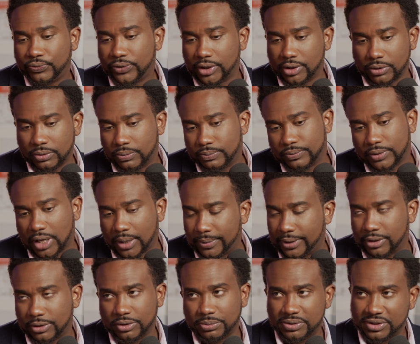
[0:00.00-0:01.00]
You know, am
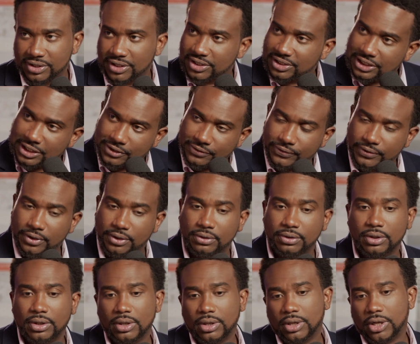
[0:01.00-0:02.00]
I going to be successful?
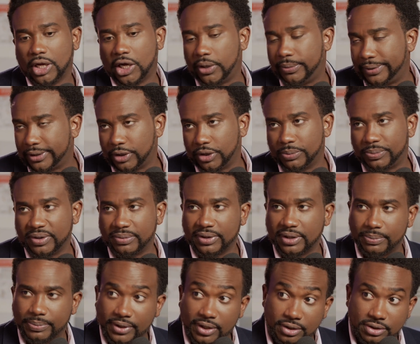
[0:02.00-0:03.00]
How am I going to pay
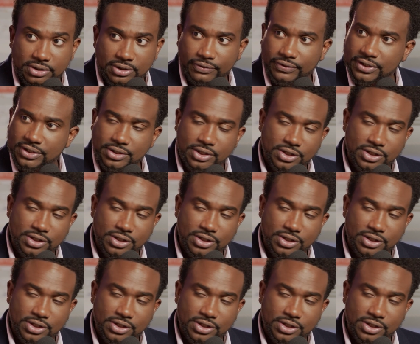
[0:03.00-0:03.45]
my bills if this